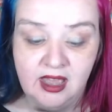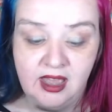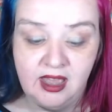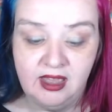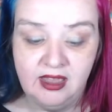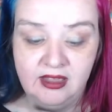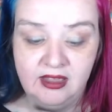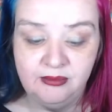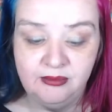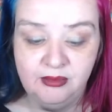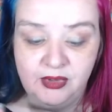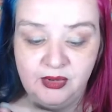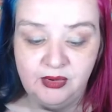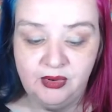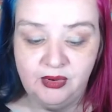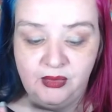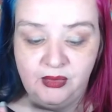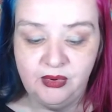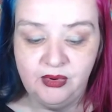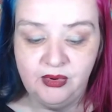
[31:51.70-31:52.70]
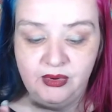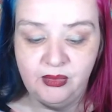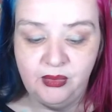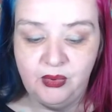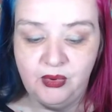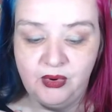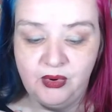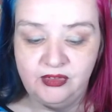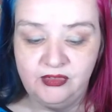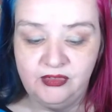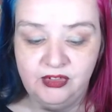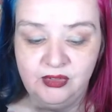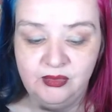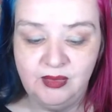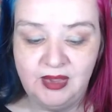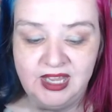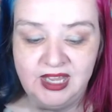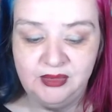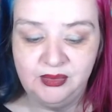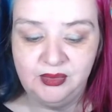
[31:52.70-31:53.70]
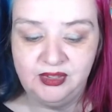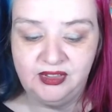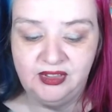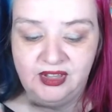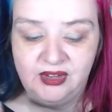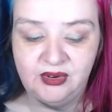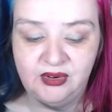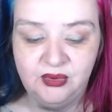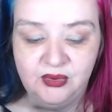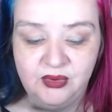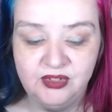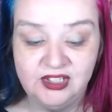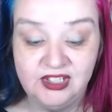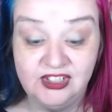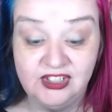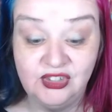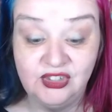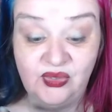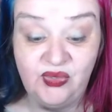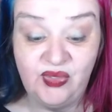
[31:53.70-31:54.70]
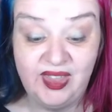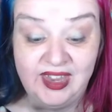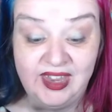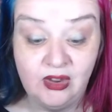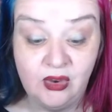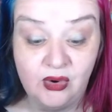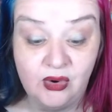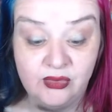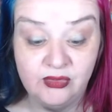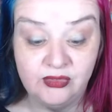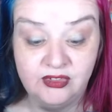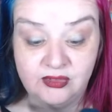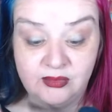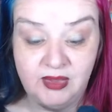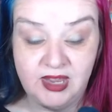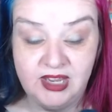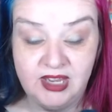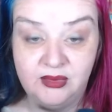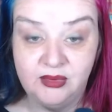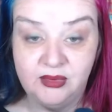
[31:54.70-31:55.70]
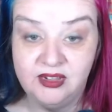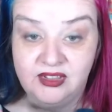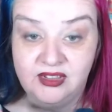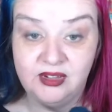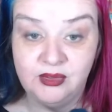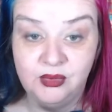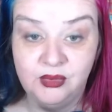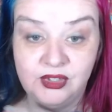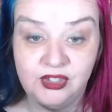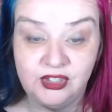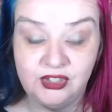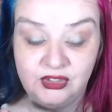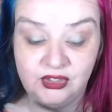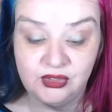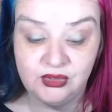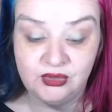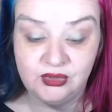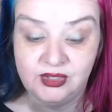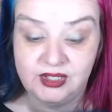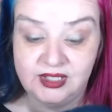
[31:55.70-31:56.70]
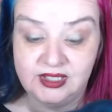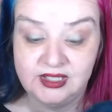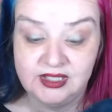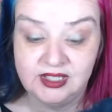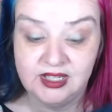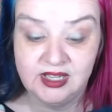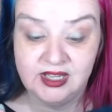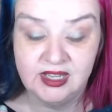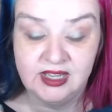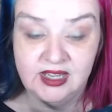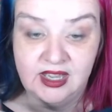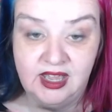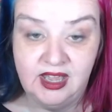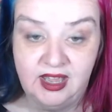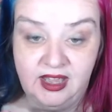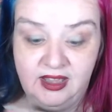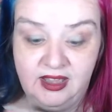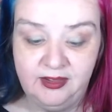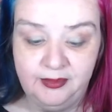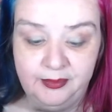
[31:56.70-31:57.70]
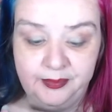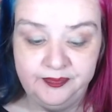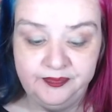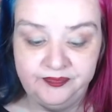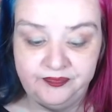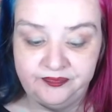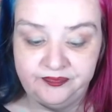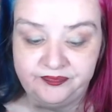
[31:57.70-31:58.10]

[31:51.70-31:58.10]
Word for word: Um, but what what have you made with it, or what did you think of to make with it when you saw it? Um,